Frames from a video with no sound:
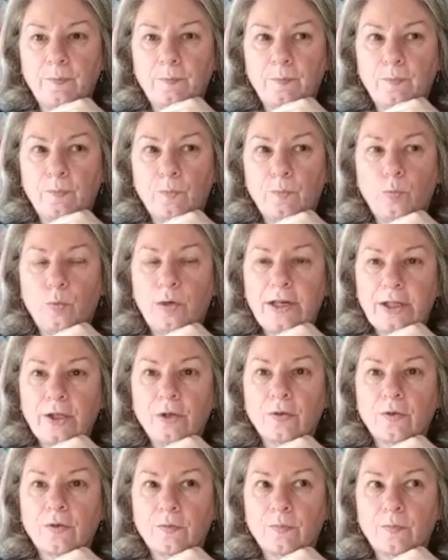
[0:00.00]

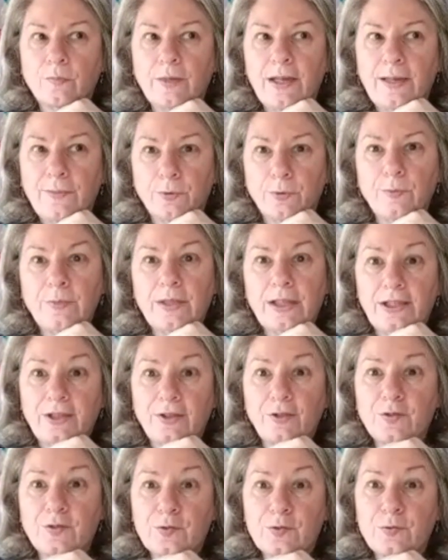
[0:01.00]
regular April meeting
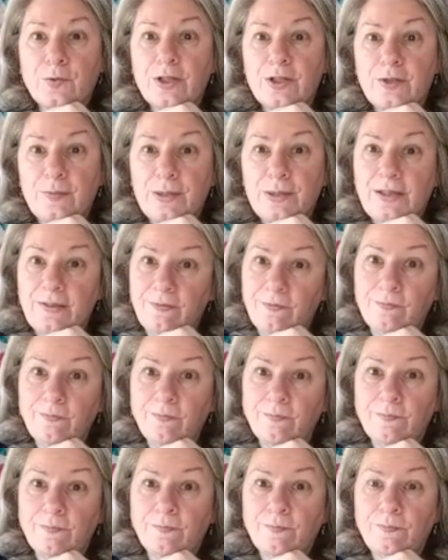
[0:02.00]
is going to be
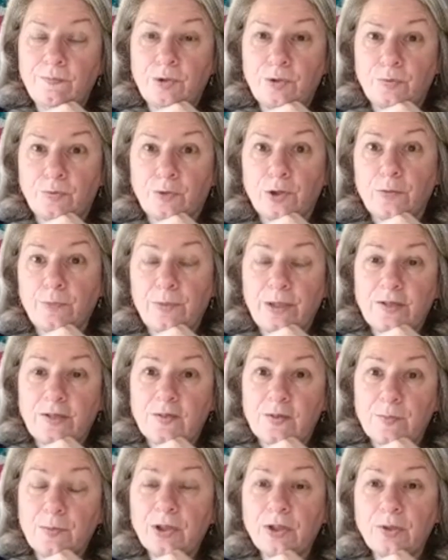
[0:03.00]
deferred because the
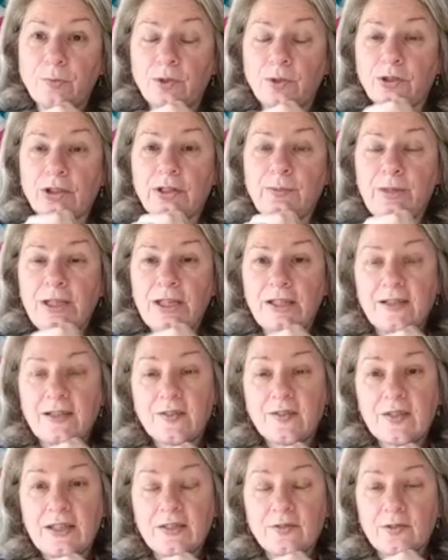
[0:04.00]
building we're going to meet in is
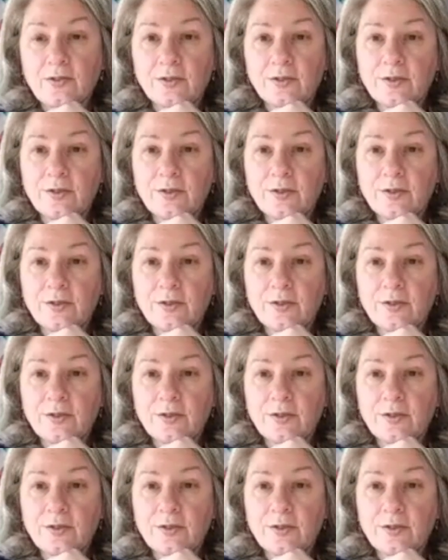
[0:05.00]
canceled.